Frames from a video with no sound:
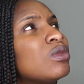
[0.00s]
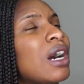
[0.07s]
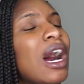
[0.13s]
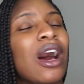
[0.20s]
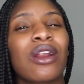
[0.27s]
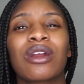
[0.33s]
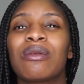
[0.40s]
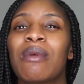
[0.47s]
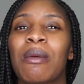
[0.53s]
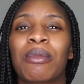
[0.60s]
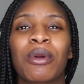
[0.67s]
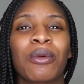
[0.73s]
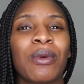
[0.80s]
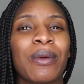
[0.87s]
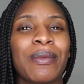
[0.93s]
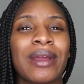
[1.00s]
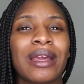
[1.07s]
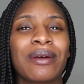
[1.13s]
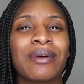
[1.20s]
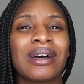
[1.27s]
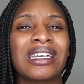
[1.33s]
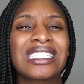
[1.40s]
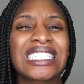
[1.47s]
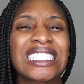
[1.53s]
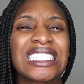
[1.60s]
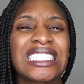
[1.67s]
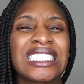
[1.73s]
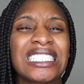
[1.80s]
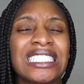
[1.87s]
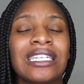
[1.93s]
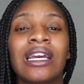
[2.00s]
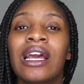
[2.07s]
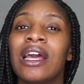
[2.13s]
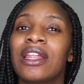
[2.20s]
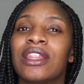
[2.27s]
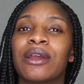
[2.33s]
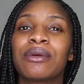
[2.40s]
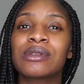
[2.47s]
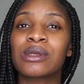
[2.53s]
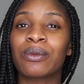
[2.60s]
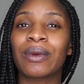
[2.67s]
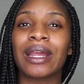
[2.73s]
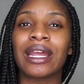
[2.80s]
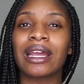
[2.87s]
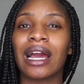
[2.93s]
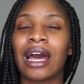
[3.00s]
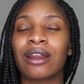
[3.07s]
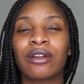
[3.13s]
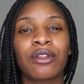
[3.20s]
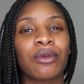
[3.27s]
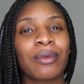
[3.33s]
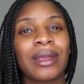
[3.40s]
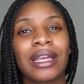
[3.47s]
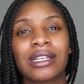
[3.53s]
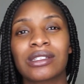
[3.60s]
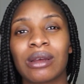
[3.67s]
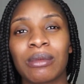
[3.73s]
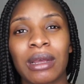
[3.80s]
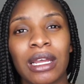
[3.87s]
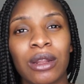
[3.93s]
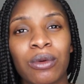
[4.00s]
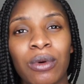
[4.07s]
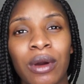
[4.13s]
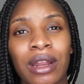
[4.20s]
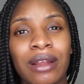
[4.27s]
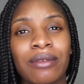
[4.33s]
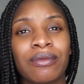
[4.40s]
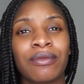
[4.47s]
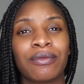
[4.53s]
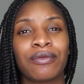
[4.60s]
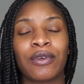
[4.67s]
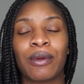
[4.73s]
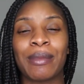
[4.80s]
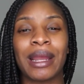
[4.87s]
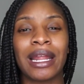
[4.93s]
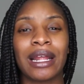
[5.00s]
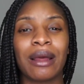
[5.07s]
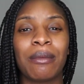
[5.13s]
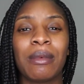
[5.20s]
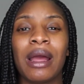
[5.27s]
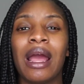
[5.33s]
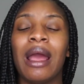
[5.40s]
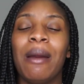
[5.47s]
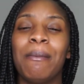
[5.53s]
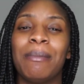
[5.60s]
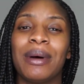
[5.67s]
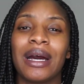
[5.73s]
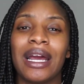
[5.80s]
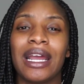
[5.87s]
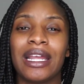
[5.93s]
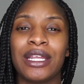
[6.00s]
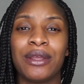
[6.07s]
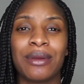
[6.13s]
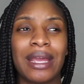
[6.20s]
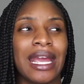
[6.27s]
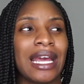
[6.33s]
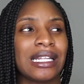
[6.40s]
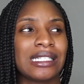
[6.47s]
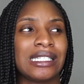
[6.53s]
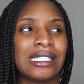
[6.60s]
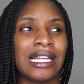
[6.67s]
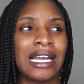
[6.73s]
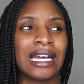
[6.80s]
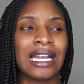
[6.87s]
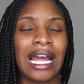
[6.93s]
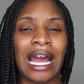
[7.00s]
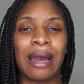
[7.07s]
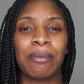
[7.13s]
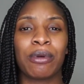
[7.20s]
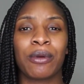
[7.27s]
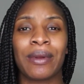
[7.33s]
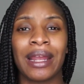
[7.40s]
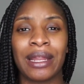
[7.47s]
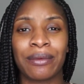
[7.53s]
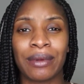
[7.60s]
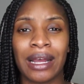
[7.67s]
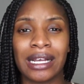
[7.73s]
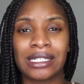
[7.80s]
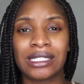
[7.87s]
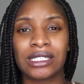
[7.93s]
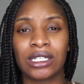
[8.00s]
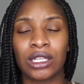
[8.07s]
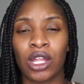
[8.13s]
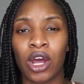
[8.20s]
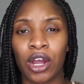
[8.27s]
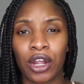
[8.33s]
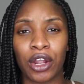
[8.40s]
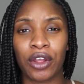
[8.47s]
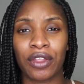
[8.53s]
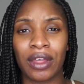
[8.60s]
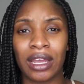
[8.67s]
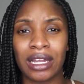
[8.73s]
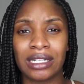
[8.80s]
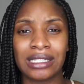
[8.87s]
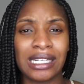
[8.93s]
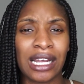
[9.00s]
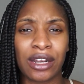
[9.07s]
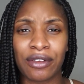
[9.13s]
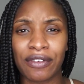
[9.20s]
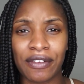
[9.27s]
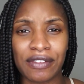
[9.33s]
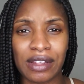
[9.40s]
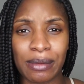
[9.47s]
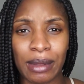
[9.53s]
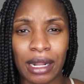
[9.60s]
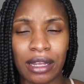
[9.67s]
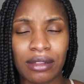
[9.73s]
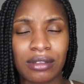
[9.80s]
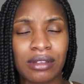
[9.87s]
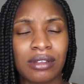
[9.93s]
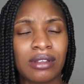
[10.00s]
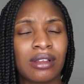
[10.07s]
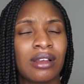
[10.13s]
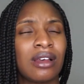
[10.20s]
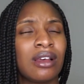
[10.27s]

I don't remember what week it was. There was a week, I don't know the week, so I'm not gonna quote it verbatim, but you can't stand at parade rest longer than 10 or 15 minutes.